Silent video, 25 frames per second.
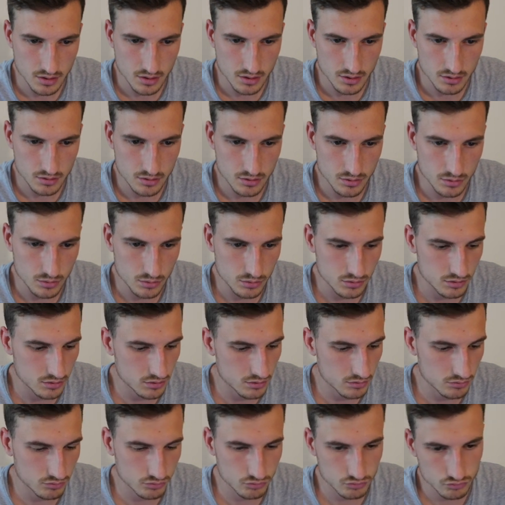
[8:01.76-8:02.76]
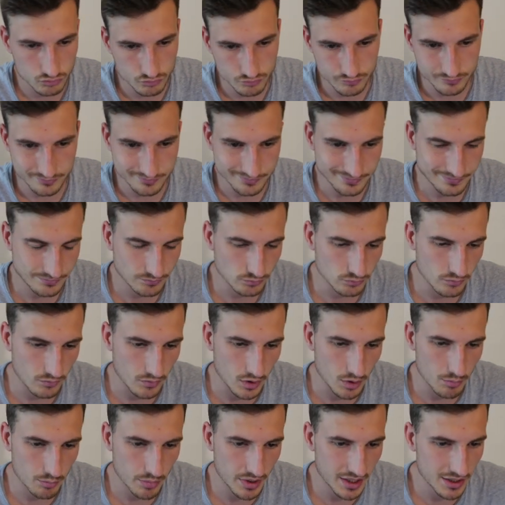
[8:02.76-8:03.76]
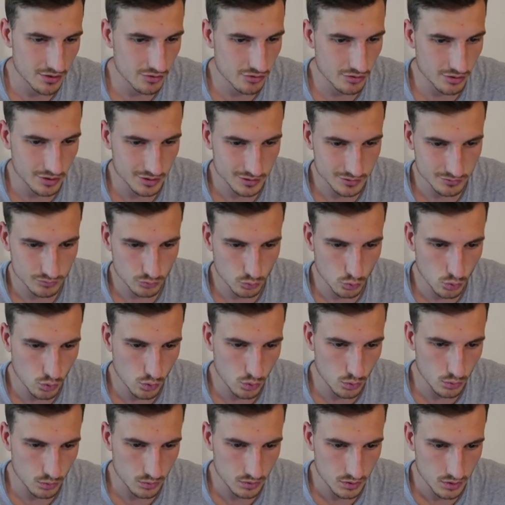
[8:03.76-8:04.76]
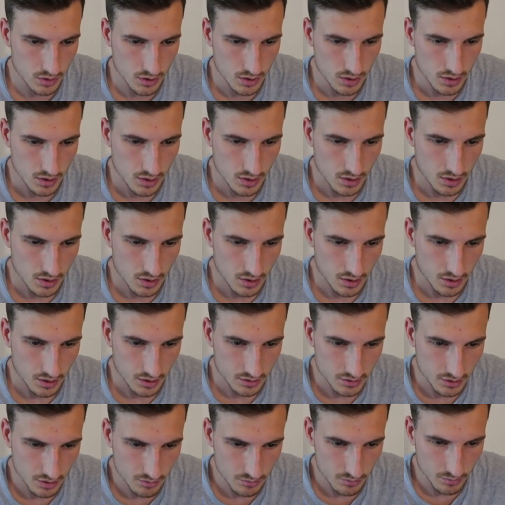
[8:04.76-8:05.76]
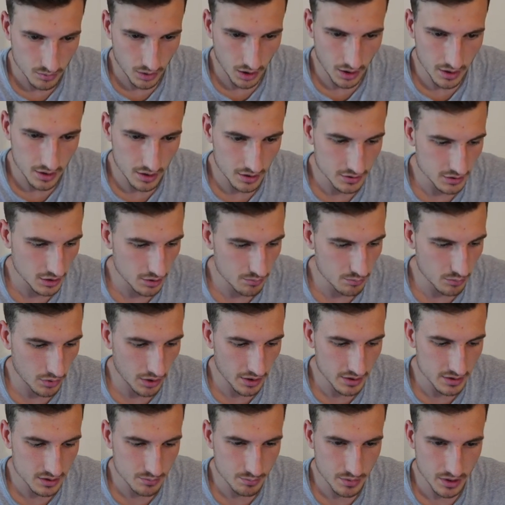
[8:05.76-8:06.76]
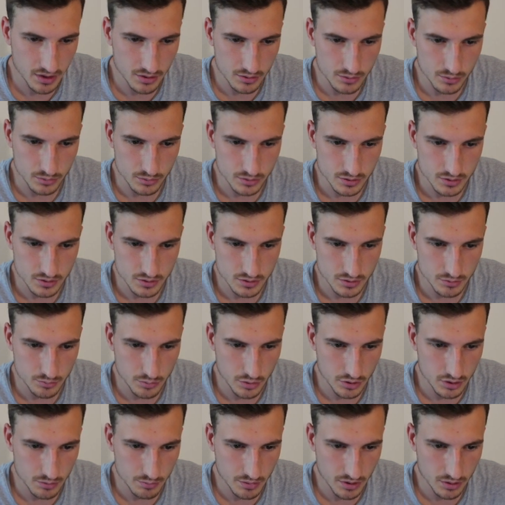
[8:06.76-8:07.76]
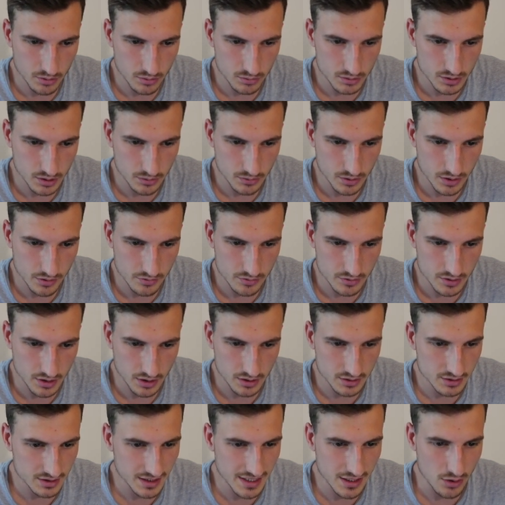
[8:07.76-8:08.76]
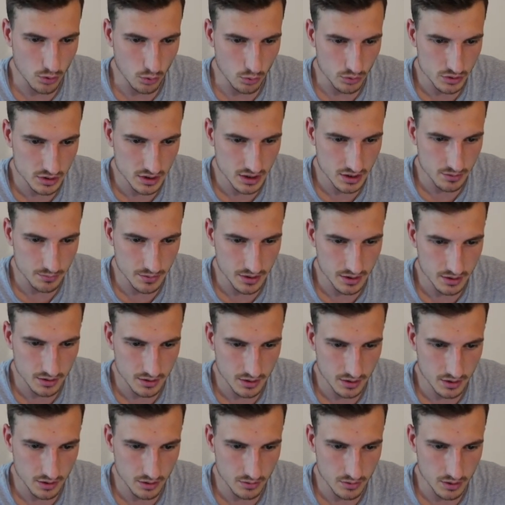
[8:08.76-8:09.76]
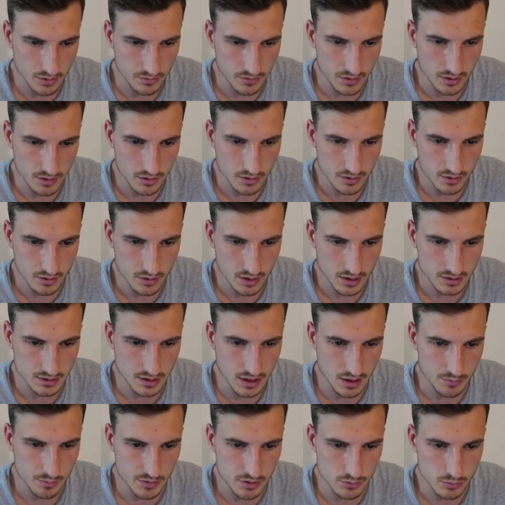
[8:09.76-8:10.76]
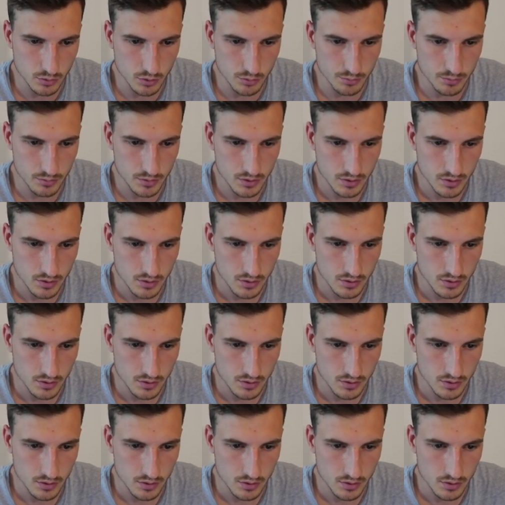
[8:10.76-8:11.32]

Cardinals, Patriots. Ooh. I don't mind the Bengals. So I'm putting the Bengals out here for a second. Seahawks, kidding me? They can go down there. That's a happy swap.